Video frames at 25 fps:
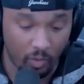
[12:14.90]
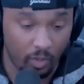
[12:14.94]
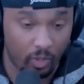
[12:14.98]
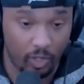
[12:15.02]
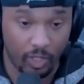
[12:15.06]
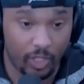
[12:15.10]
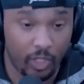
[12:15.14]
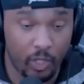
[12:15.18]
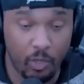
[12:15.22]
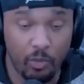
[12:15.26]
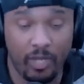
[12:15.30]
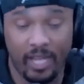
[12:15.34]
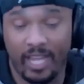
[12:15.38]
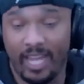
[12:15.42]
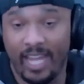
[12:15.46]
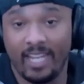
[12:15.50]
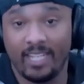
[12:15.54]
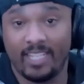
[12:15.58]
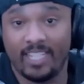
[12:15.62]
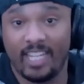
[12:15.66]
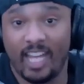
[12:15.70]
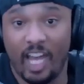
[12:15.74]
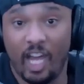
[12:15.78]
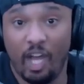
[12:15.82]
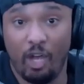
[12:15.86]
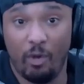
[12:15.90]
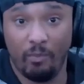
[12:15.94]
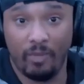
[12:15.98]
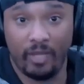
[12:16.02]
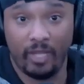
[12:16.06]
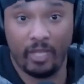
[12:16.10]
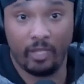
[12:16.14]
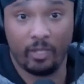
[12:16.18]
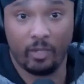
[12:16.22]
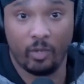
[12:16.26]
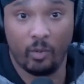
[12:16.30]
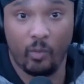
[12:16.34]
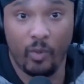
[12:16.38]
you can't tell
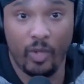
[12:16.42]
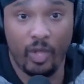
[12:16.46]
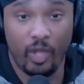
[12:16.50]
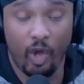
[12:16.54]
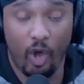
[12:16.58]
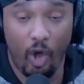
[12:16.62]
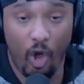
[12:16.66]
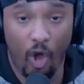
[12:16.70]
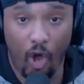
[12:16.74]
me we